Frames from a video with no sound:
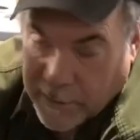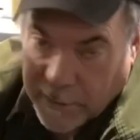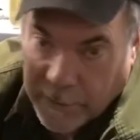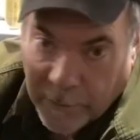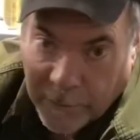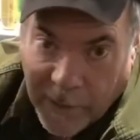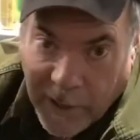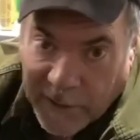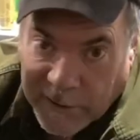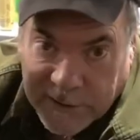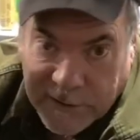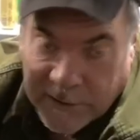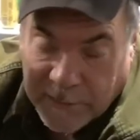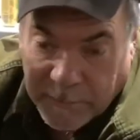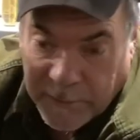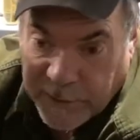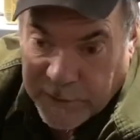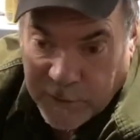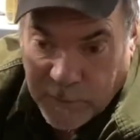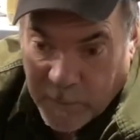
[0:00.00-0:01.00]
rust.
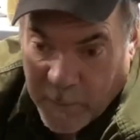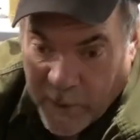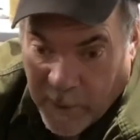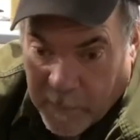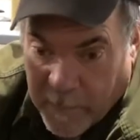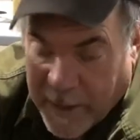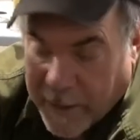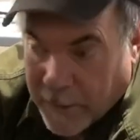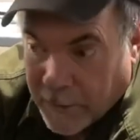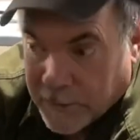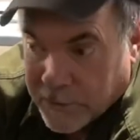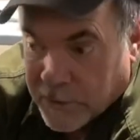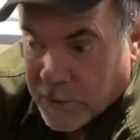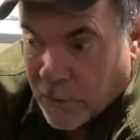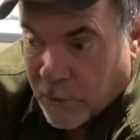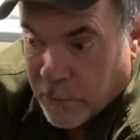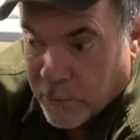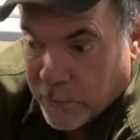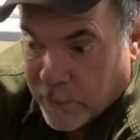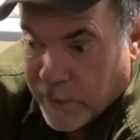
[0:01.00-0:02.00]
It's bare metal,
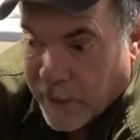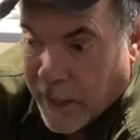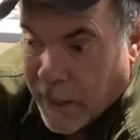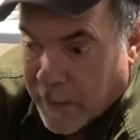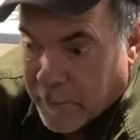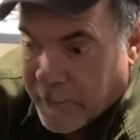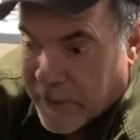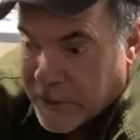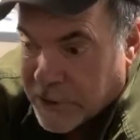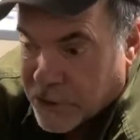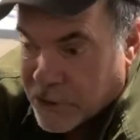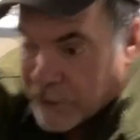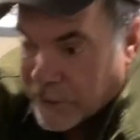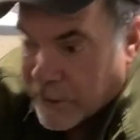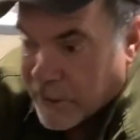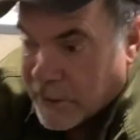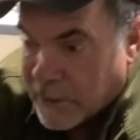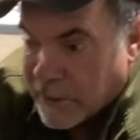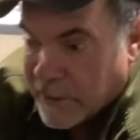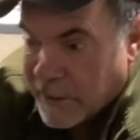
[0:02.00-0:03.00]
so you got to make sure
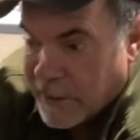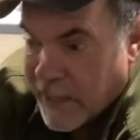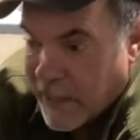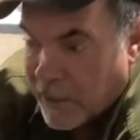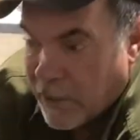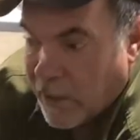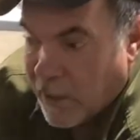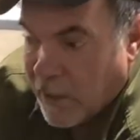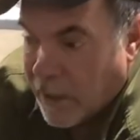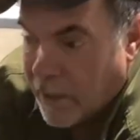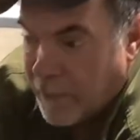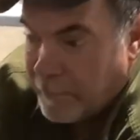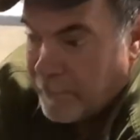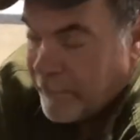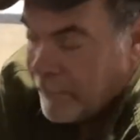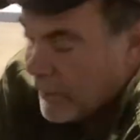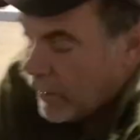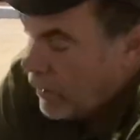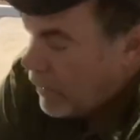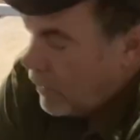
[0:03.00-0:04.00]
you clean that all up and